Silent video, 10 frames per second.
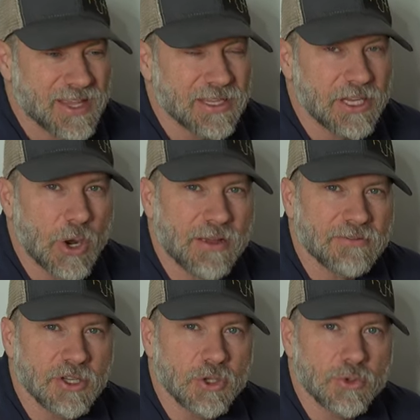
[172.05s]
You know,
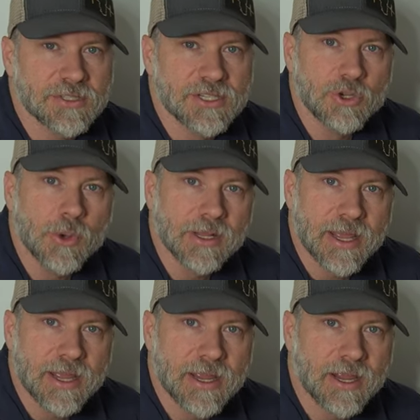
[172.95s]
I've used
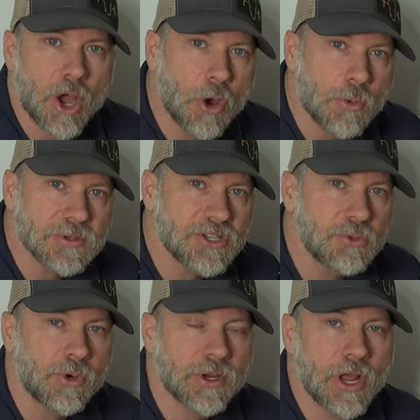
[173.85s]
ULA Ohm
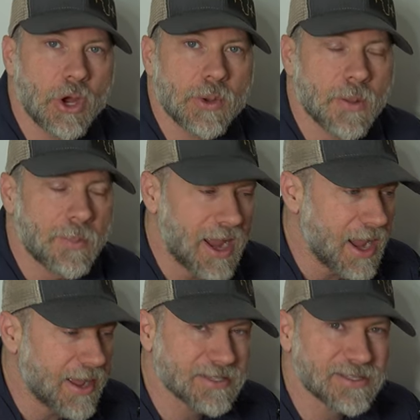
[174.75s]
2.0 in the
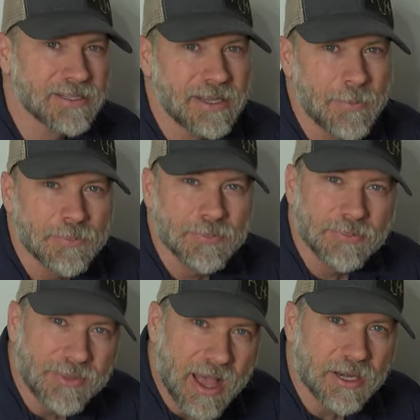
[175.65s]
past.
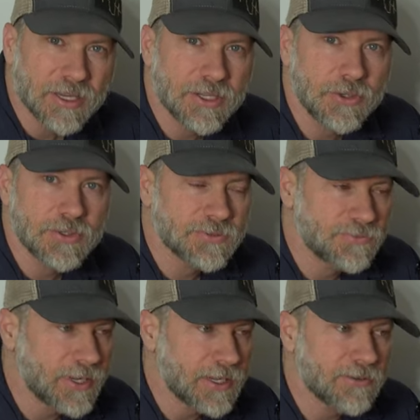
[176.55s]
Not a huge
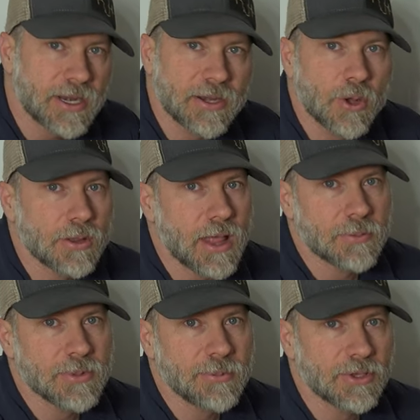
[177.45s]
fan of it. I know a
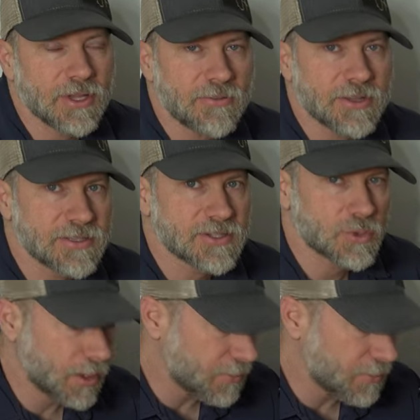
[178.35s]
lot of people love it and swear